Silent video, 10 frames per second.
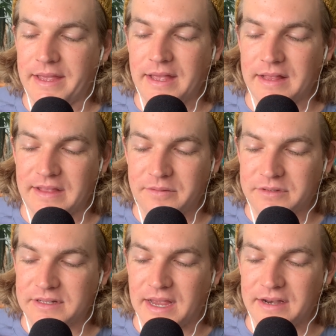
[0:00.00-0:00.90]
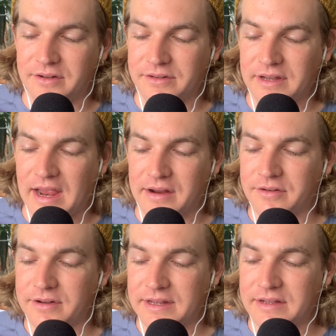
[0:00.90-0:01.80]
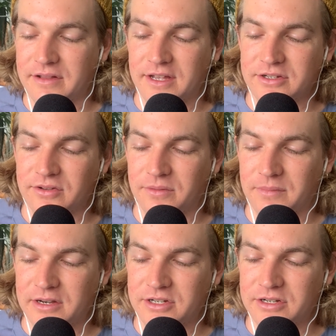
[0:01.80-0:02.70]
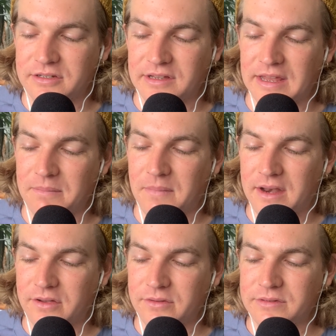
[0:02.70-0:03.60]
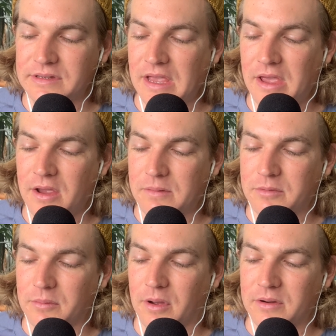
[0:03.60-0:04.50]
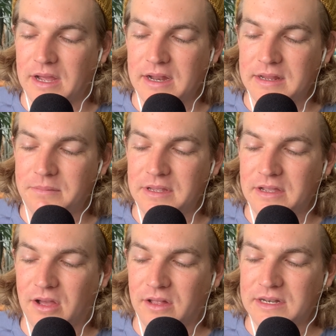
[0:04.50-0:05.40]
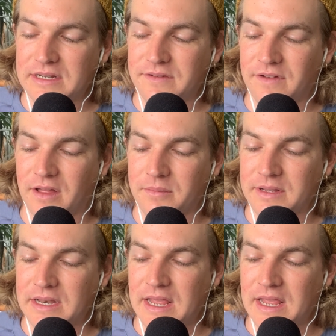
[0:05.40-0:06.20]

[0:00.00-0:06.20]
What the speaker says: And that was titled Agroecological Measures in Meadows Promote Honeybee Colony Development